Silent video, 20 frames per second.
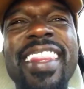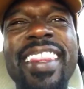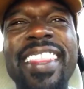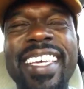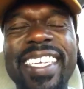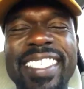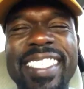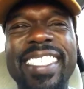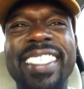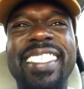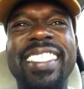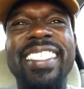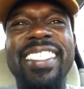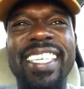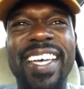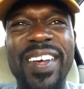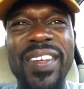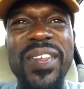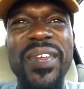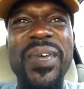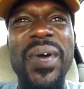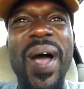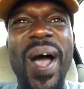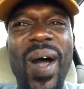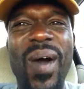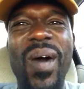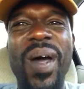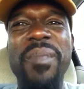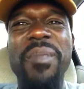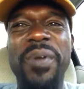this is to tell you
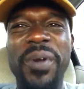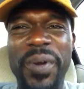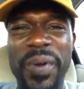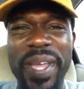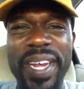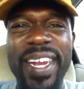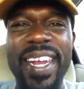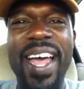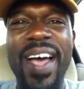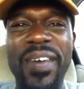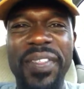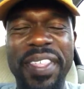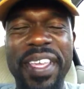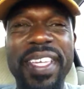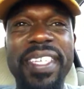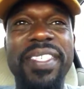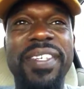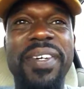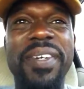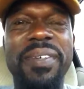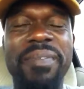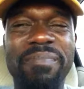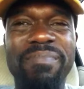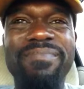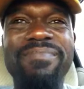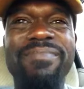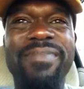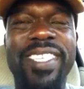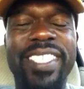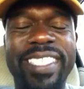how I'm growing and how things are
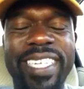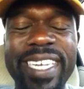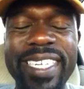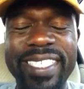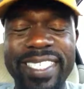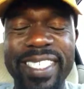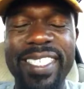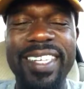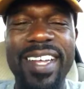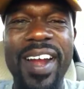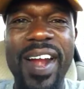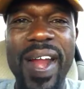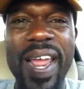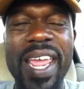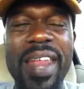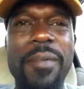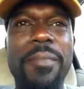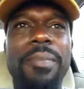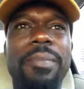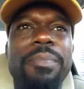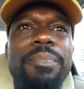changing, all right?